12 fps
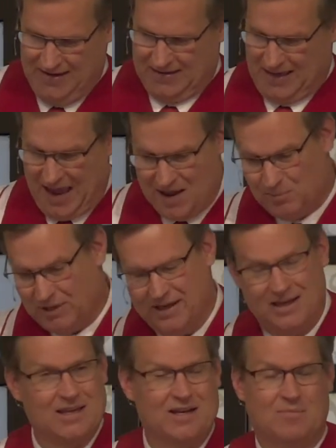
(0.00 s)

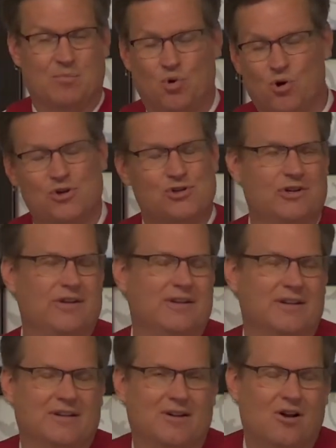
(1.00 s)
gambling and abortion
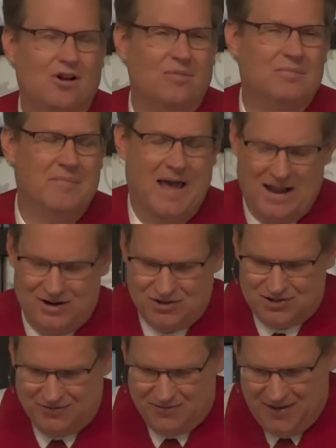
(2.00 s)
and all
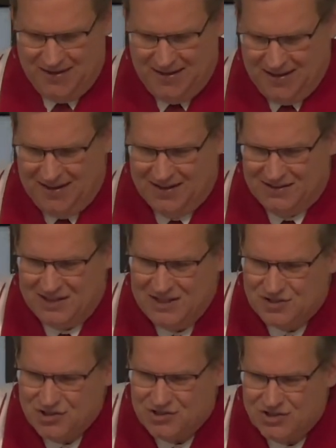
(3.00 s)
manners of
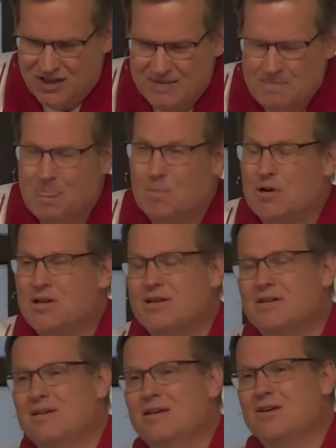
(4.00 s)
indecency,
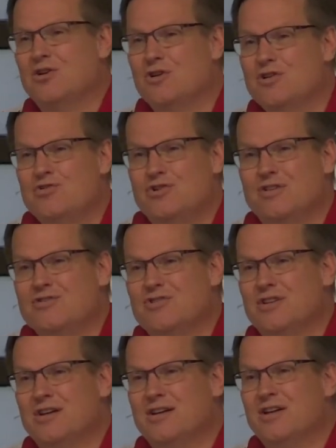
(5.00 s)
putting Christians
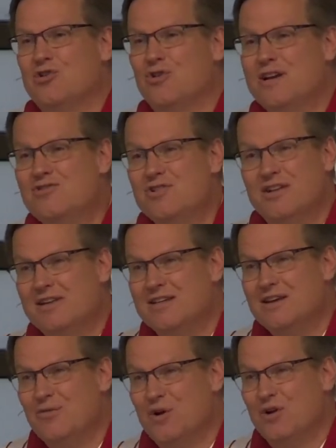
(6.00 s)
in an increasingly
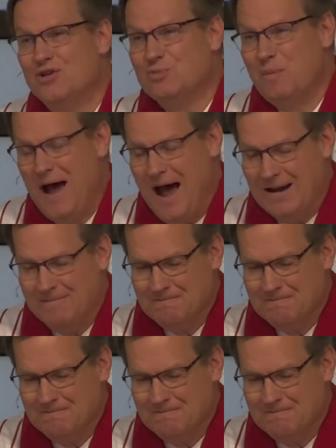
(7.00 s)
difficult spot.